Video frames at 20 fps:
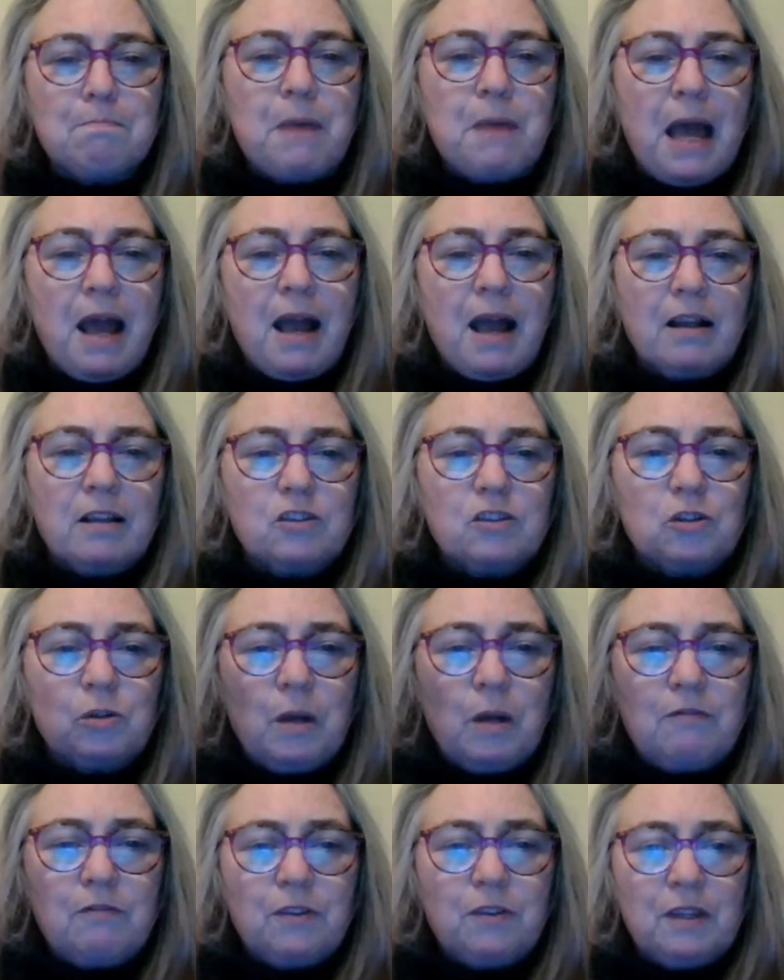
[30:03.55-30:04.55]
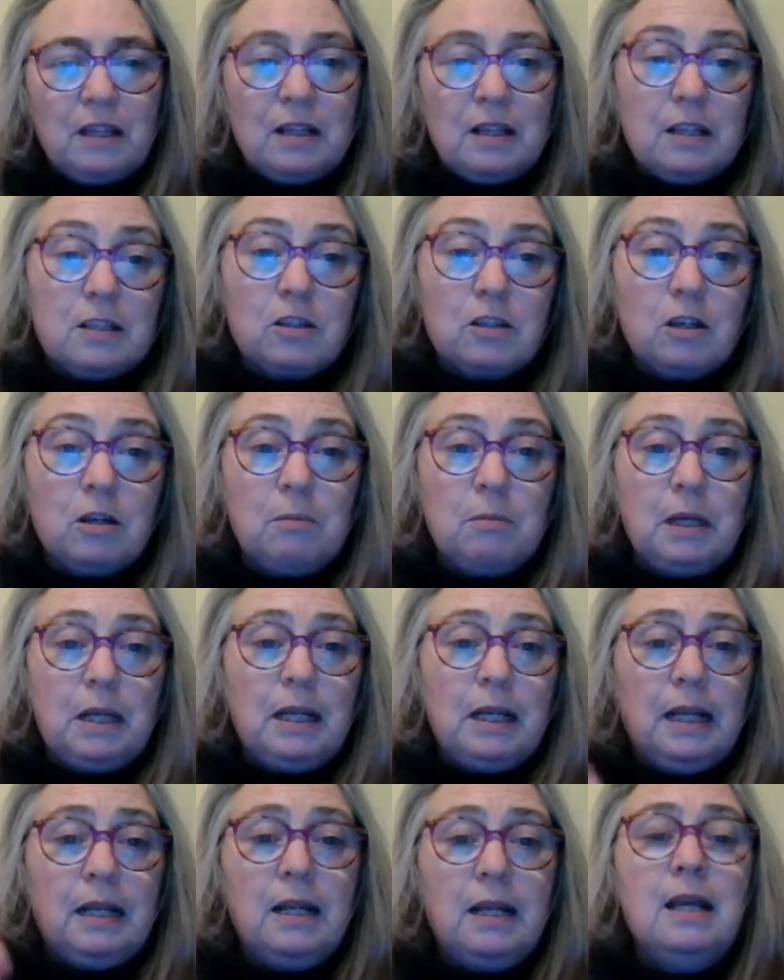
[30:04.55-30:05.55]
bang to everything that's coming
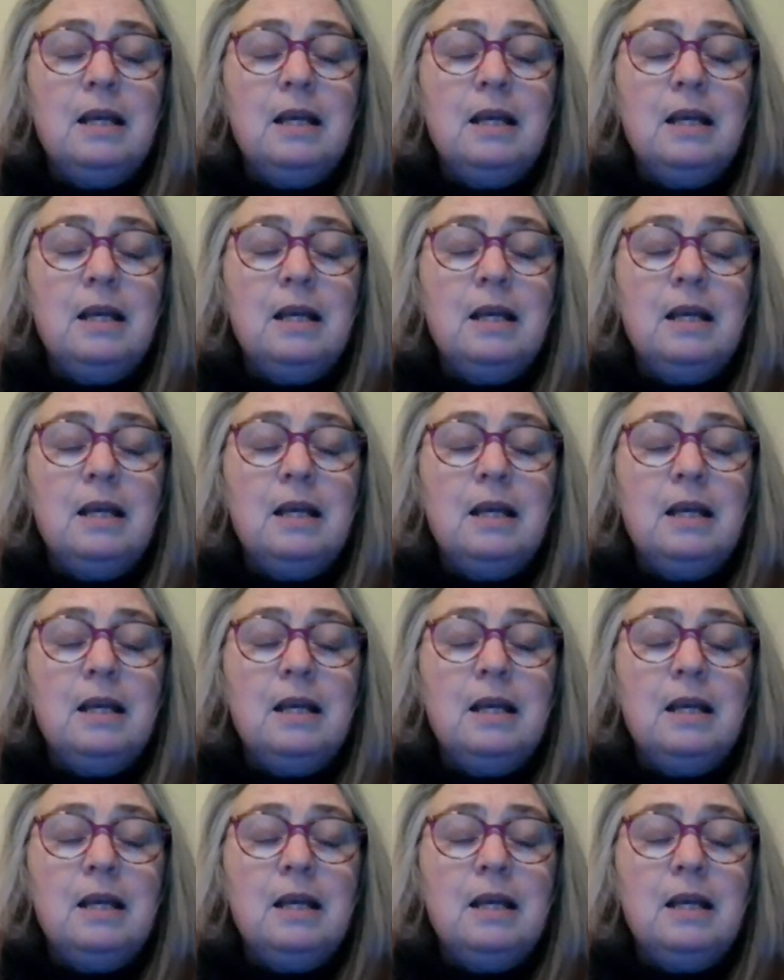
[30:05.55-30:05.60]
in.